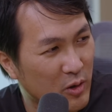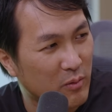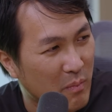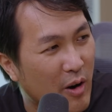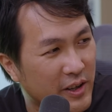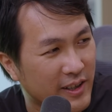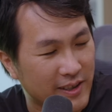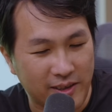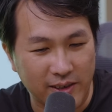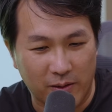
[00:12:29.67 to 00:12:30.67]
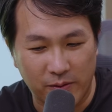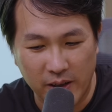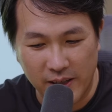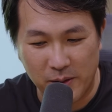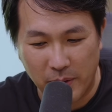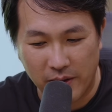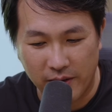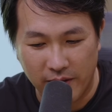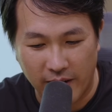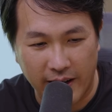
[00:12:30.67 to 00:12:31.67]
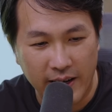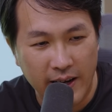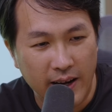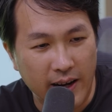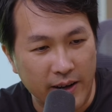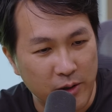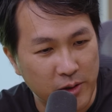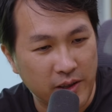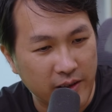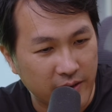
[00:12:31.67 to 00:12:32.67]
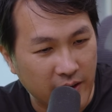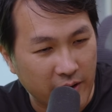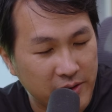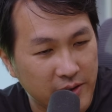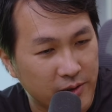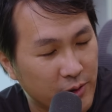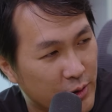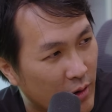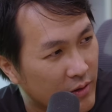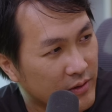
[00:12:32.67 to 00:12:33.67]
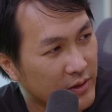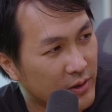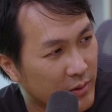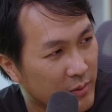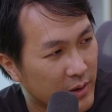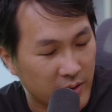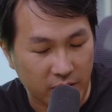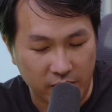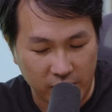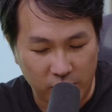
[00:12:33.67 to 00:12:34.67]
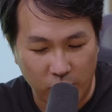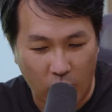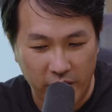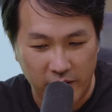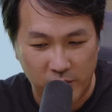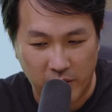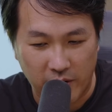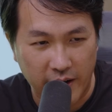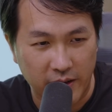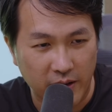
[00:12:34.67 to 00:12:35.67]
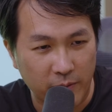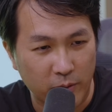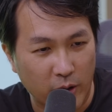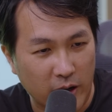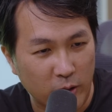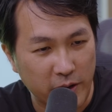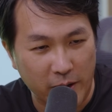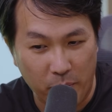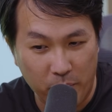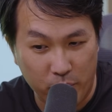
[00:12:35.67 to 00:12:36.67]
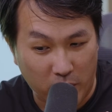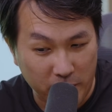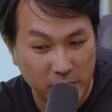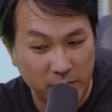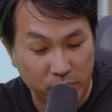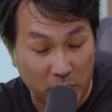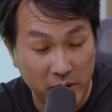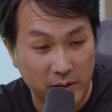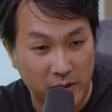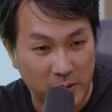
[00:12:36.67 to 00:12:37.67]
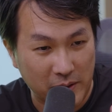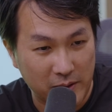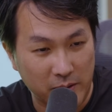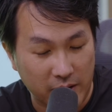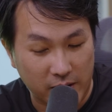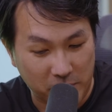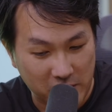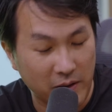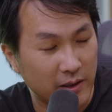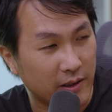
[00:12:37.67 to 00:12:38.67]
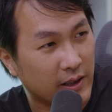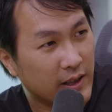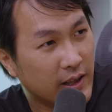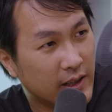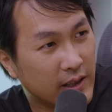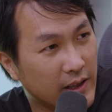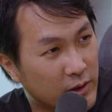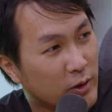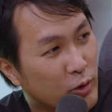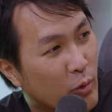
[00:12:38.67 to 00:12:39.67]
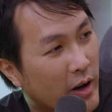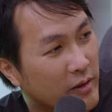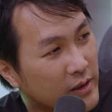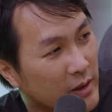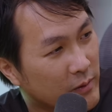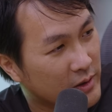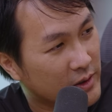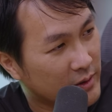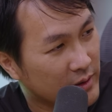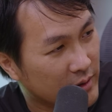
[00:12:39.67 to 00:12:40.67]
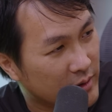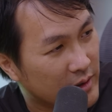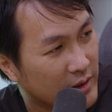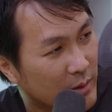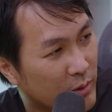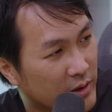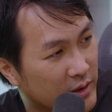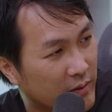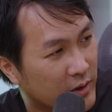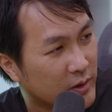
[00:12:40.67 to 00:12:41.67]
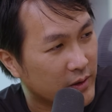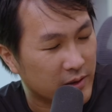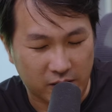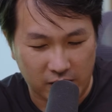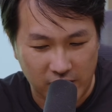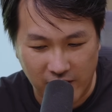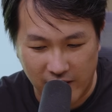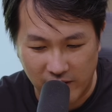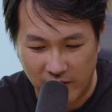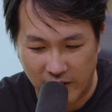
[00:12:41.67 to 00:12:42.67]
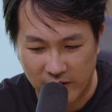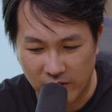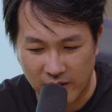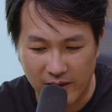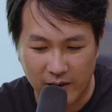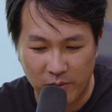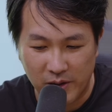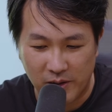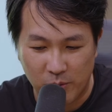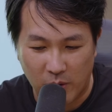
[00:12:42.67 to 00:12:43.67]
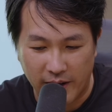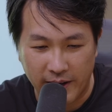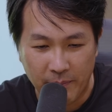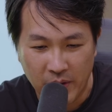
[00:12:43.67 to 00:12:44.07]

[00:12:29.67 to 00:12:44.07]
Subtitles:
market itself. It's bigger than that. You're also saying the currency is strong, so it's growing as well. And if you are looking at property specifically, it's going to do well if it's just in Singapore itself because of the scarcity. So these are the reasons why